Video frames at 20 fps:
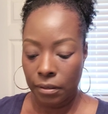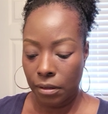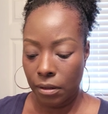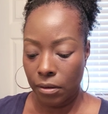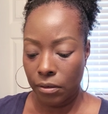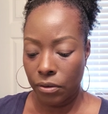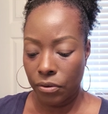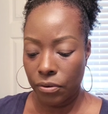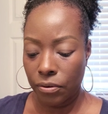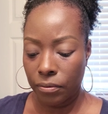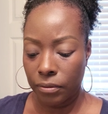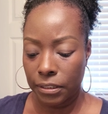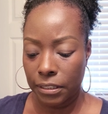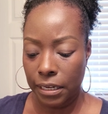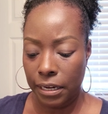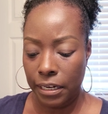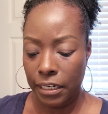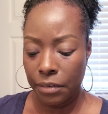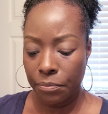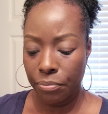a little
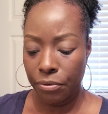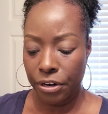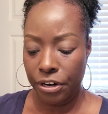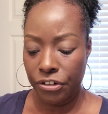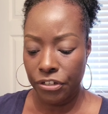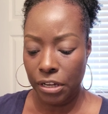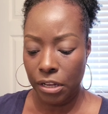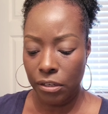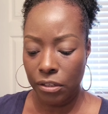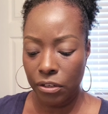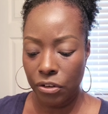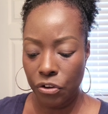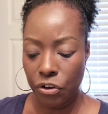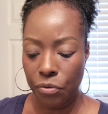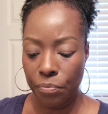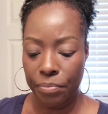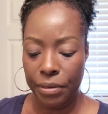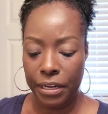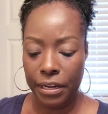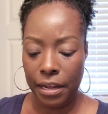tiny brush, a little
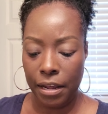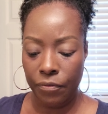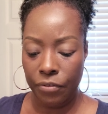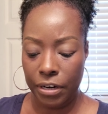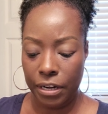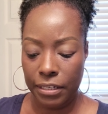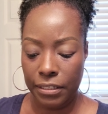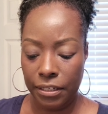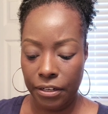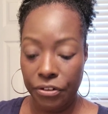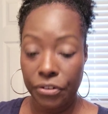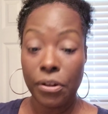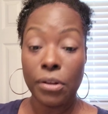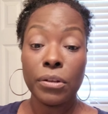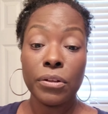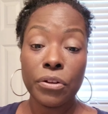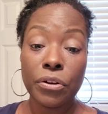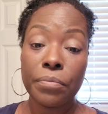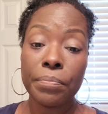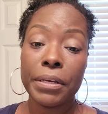bit. When I tell you, a
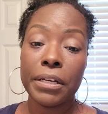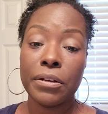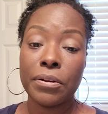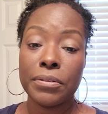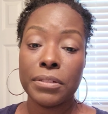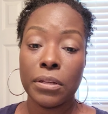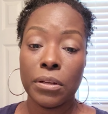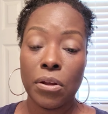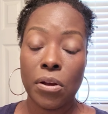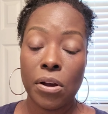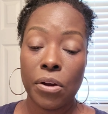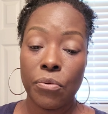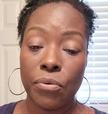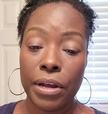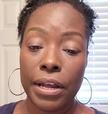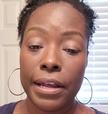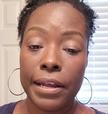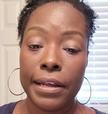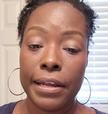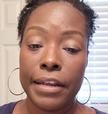little bit goes a long
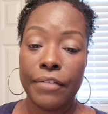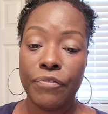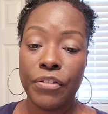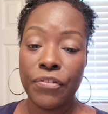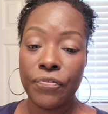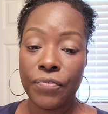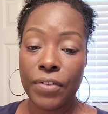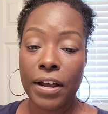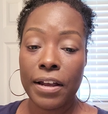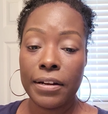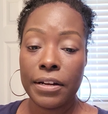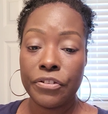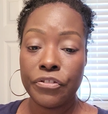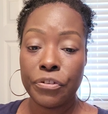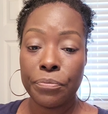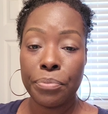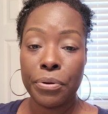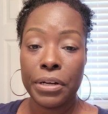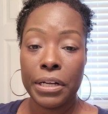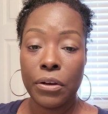way. If you find that
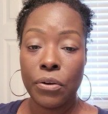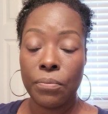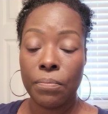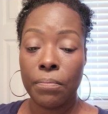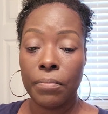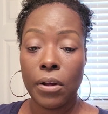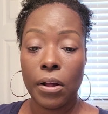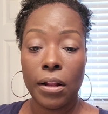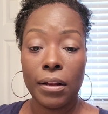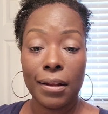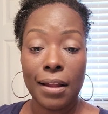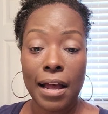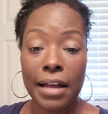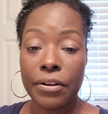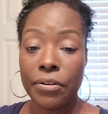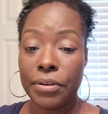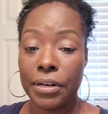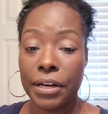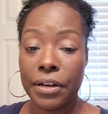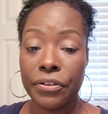you're putting a lot
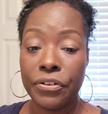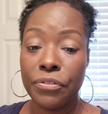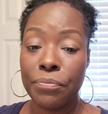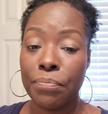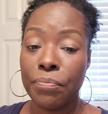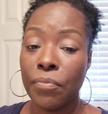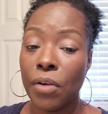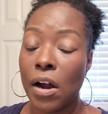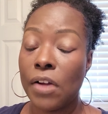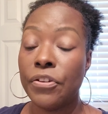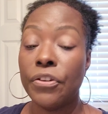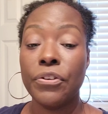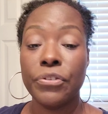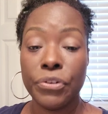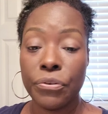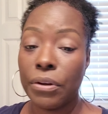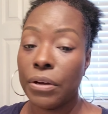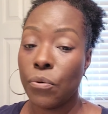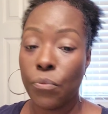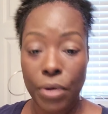on there, you're
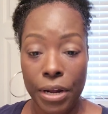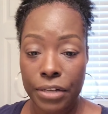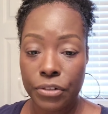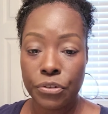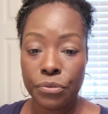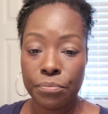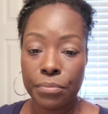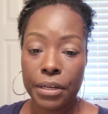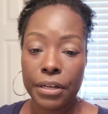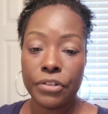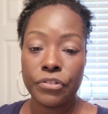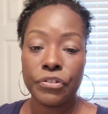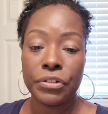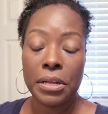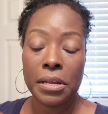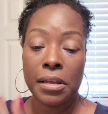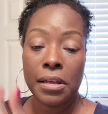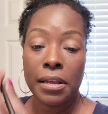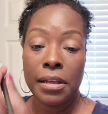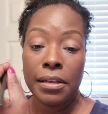doing way too much.
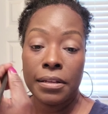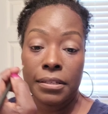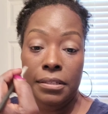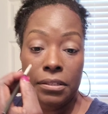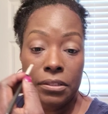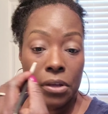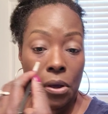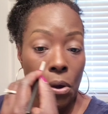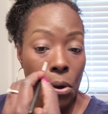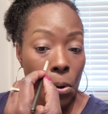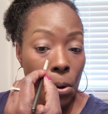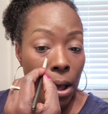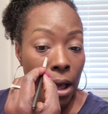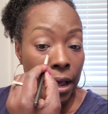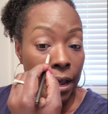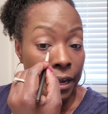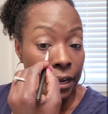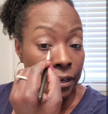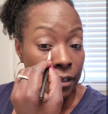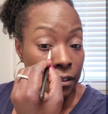So
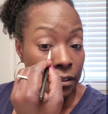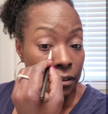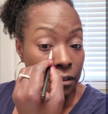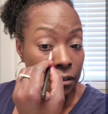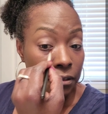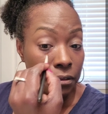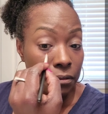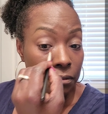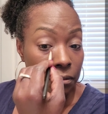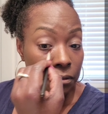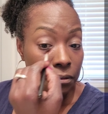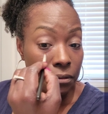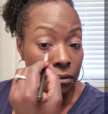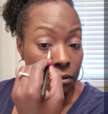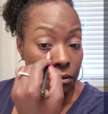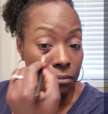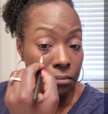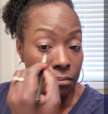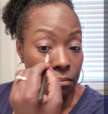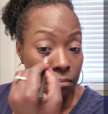I
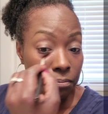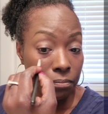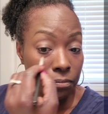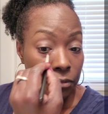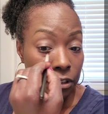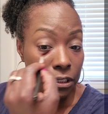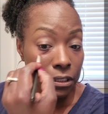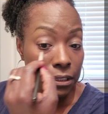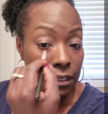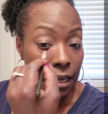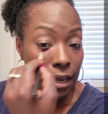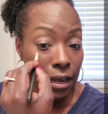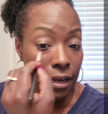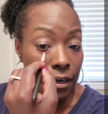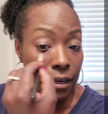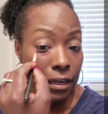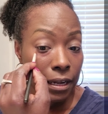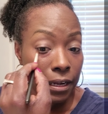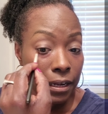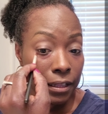just kind
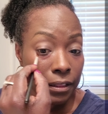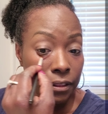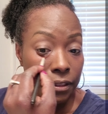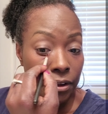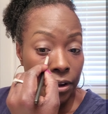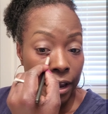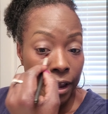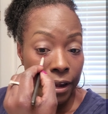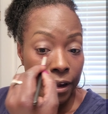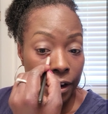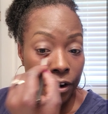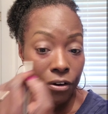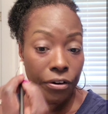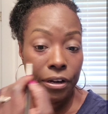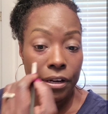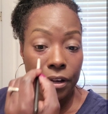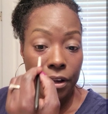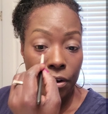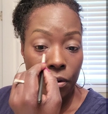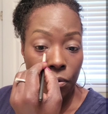of hit that
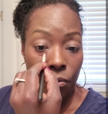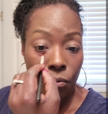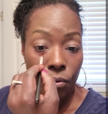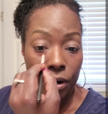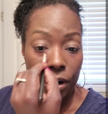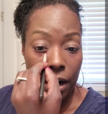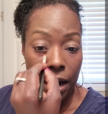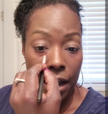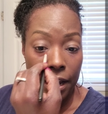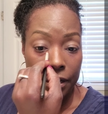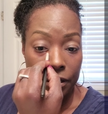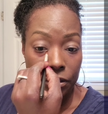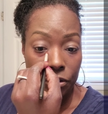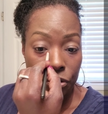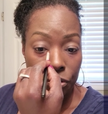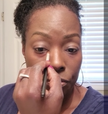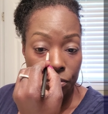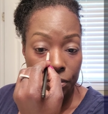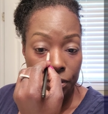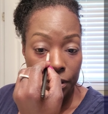area where I
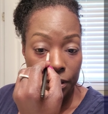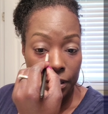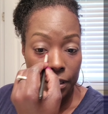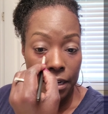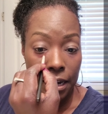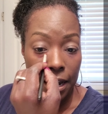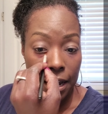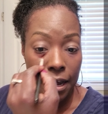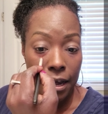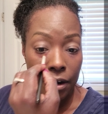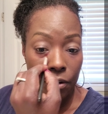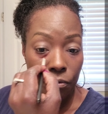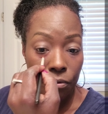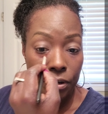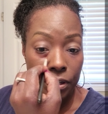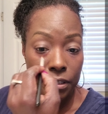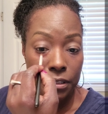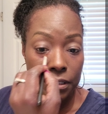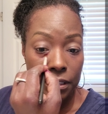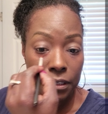do not
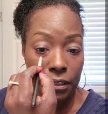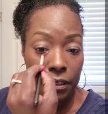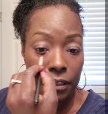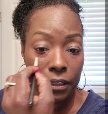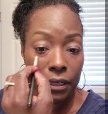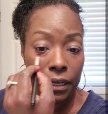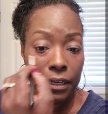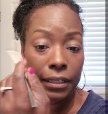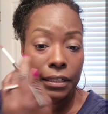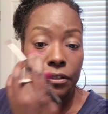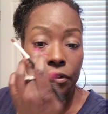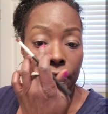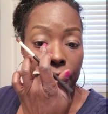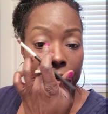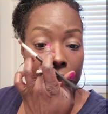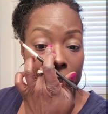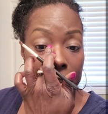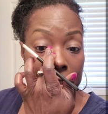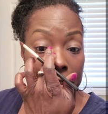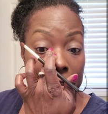want to see any
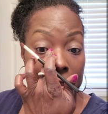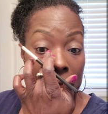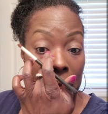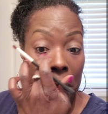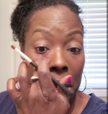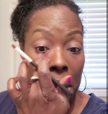darkness.